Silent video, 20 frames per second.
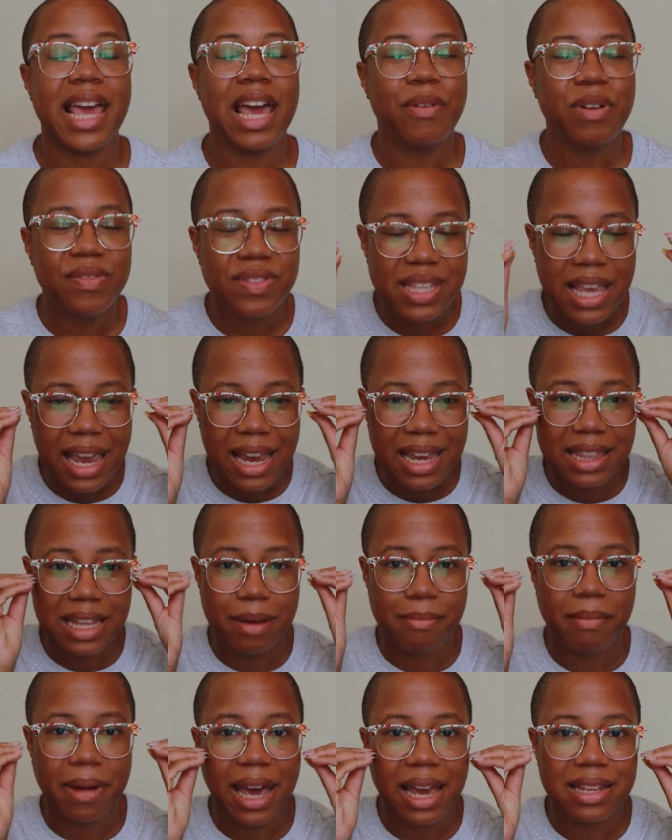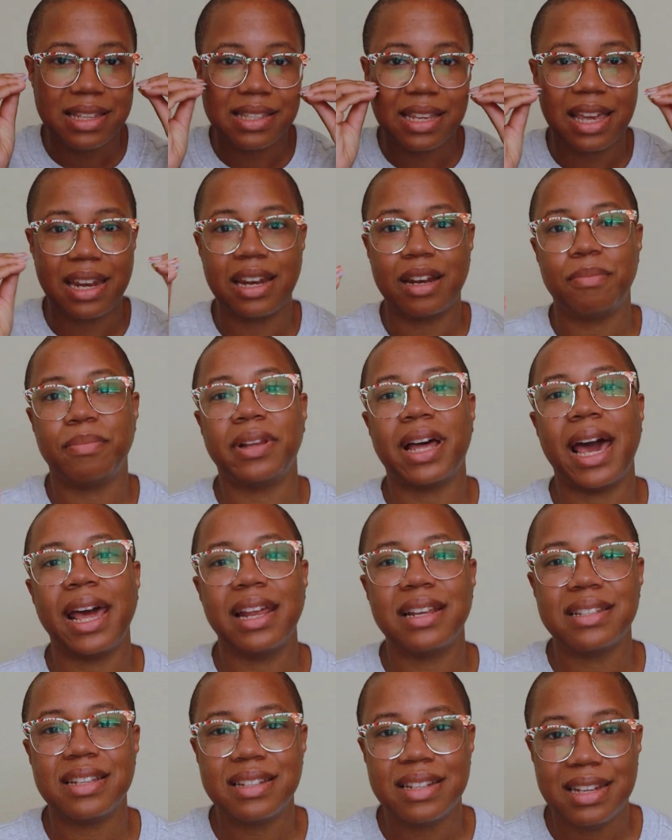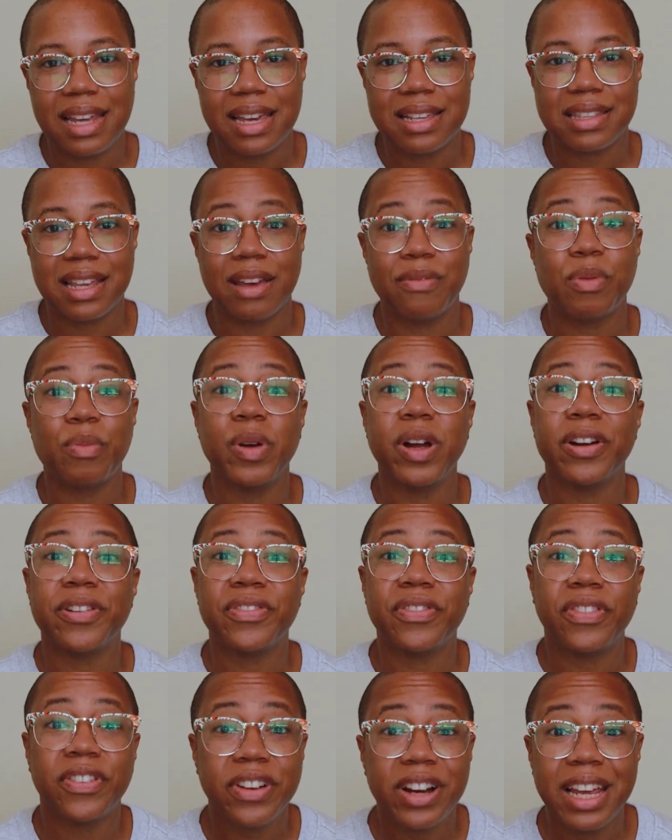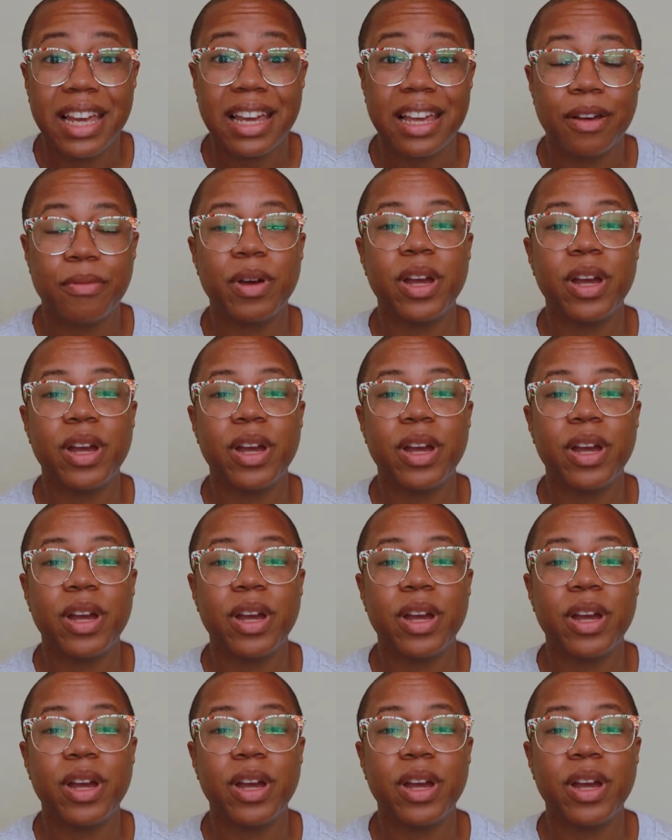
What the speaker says: And we've taken that mindset and applied it to today's life. And we are free.